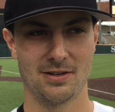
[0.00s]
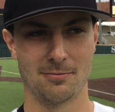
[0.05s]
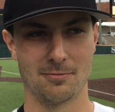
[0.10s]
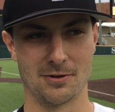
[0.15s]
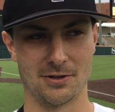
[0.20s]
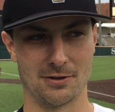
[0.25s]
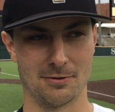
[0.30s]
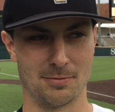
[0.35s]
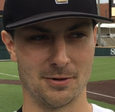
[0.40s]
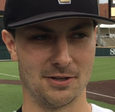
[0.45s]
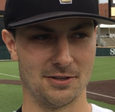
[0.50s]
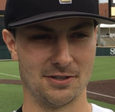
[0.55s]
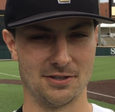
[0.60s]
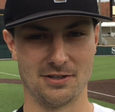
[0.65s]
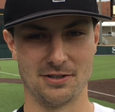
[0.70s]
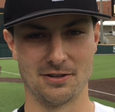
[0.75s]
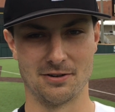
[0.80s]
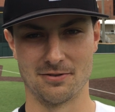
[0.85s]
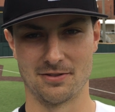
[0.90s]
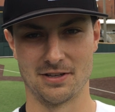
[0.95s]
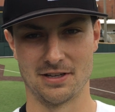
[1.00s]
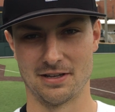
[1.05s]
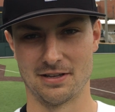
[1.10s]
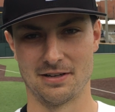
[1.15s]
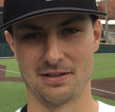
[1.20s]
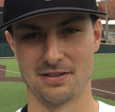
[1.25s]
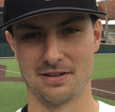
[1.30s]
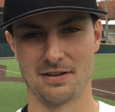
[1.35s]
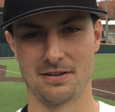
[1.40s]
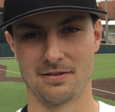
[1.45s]
when you're pitching, you don't think
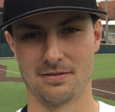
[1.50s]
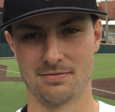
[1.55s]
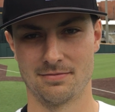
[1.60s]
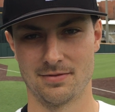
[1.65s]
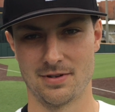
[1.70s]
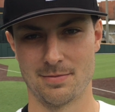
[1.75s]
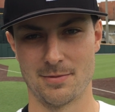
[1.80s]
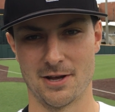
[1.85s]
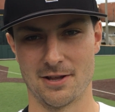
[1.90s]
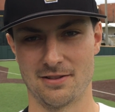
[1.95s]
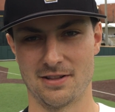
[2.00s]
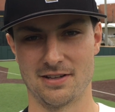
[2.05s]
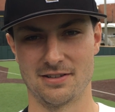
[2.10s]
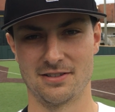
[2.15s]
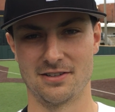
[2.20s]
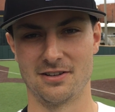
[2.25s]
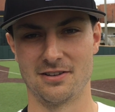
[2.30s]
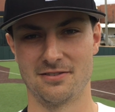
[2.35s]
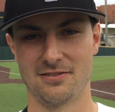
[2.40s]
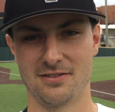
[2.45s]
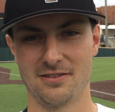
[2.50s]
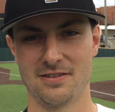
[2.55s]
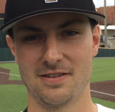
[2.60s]
anything about that stuff.